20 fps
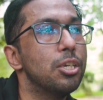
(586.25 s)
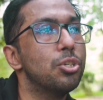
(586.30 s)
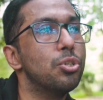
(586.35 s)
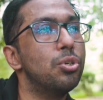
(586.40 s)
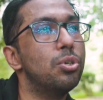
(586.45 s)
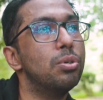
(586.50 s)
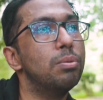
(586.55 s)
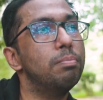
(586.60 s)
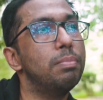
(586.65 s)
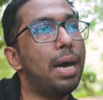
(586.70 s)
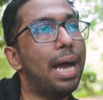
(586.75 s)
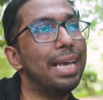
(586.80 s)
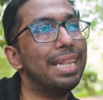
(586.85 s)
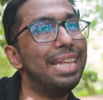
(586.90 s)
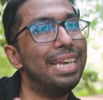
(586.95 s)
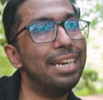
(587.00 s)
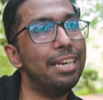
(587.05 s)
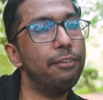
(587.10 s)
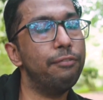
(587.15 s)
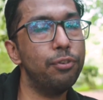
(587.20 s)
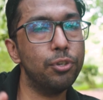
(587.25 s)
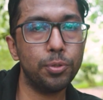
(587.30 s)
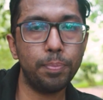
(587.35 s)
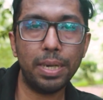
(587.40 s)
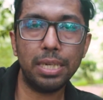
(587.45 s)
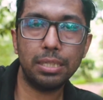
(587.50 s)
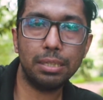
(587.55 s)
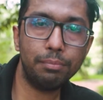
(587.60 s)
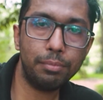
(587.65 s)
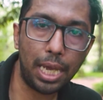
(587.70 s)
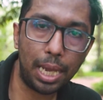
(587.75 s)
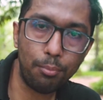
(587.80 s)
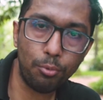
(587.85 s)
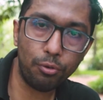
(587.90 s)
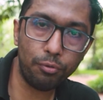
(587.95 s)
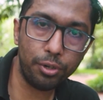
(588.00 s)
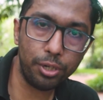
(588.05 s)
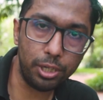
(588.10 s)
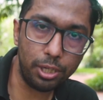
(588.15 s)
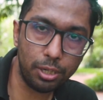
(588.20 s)
So I think if you spend some time
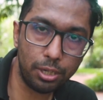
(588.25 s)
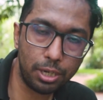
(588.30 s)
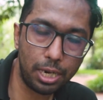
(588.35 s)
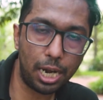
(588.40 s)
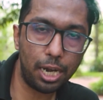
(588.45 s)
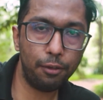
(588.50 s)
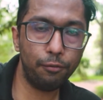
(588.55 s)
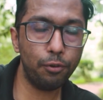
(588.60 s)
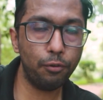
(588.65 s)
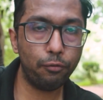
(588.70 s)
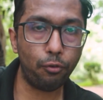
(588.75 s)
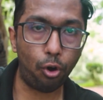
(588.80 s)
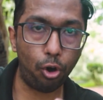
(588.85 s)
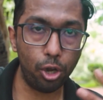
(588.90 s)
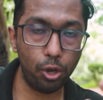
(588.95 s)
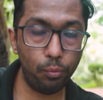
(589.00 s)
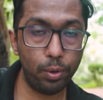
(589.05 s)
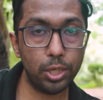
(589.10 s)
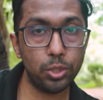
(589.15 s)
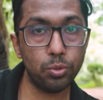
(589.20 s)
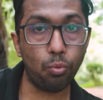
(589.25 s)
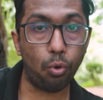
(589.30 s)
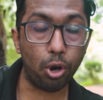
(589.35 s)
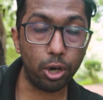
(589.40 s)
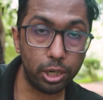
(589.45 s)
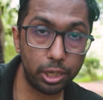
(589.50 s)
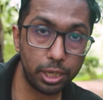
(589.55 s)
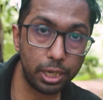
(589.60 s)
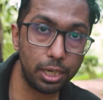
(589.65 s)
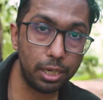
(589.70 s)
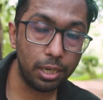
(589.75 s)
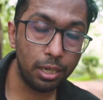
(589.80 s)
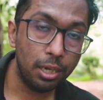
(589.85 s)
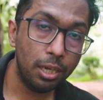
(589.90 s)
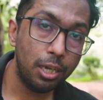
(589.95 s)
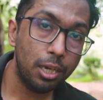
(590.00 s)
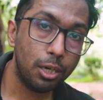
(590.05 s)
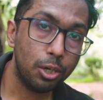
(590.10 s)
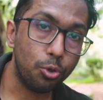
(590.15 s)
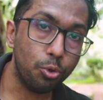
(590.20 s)
over here, and if you've always wanted
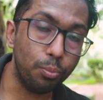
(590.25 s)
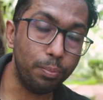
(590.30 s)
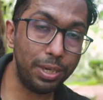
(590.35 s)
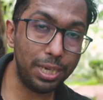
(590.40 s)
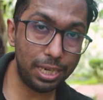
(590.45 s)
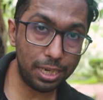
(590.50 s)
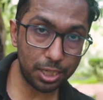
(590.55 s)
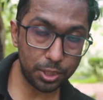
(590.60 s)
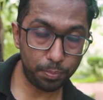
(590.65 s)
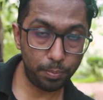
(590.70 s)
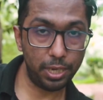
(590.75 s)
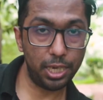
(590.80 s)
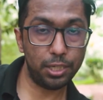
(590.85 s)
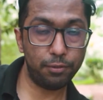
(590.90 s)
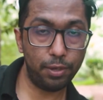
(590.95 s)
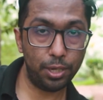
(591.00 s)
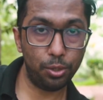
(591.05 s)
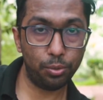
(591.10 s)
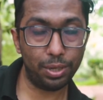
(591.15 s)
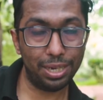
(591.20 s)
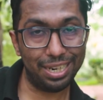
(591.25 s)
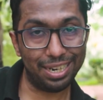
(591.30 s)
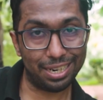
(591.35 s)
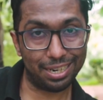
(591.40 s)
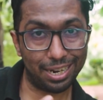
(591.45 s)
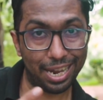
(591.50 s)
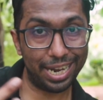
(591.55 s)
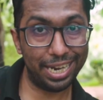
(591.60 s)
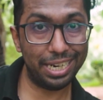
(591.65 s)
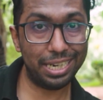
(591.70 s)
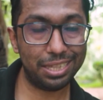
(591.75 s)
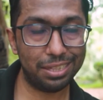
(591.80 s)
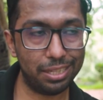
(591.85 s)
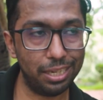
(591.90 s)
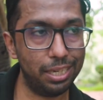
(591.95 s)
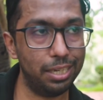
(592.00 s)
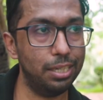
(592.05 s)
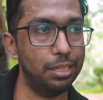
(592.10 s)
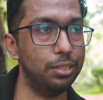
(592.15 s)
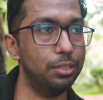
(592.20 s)
to be in a space where you can write
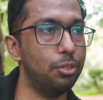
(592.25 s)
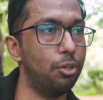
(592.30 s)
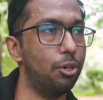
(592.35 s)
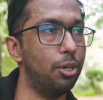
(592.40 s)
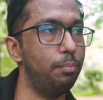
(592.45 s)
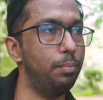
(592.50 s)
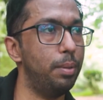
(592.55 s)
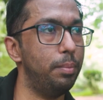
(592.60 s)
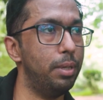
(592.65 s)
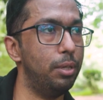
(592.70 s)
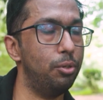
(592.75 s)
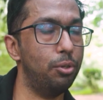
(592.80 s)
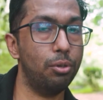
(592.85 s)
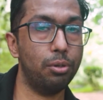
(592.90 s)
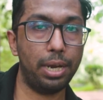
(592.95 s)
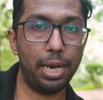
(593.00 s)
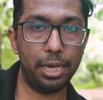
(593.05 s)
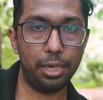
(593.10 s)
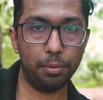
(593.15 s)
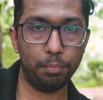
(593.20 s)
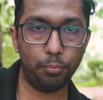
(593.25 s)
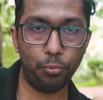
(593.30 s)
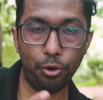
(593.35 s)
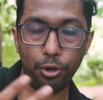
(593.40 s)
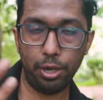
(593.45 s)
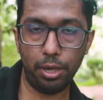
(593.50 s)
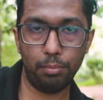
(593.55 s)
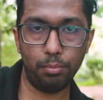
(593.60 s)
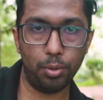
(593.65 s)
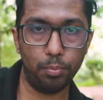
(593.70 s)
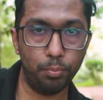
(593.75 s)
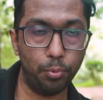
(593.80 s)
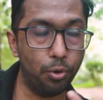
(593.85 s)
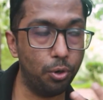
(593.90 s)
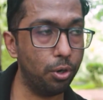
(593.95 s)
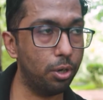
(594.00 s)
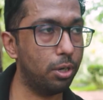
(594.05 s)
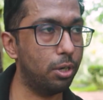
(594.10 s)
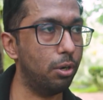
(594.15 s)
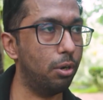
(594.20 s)
things, or maybe write a poem, a
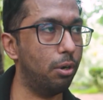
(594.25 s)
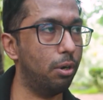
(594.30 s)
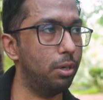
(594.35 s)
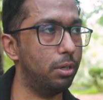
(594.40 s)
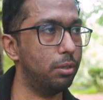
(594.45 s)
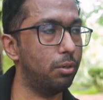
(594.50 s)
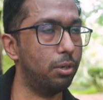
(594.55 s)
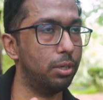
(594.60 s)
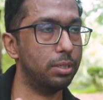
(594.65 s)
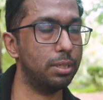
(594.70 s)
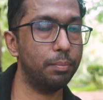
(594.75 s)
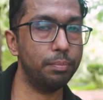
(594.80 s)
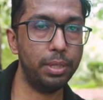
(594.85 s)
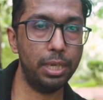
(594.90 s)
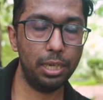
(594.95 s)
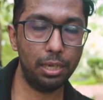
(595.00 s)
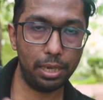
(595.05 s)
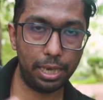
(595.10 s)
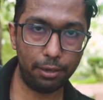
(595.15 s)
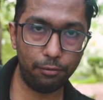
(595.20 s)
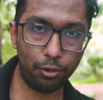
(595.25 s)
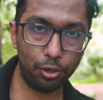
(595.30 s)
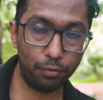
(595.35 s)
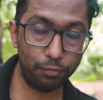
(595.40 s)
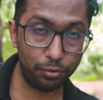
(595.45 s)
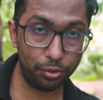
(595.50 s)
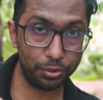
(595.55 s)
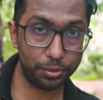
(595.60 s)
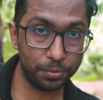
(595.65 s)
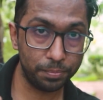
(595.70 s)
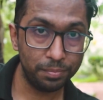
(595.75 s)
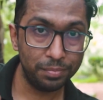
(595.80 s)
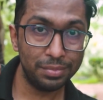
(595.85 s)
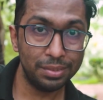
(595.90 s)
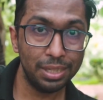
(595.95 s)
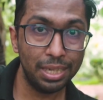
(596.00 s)
book, or something like one of those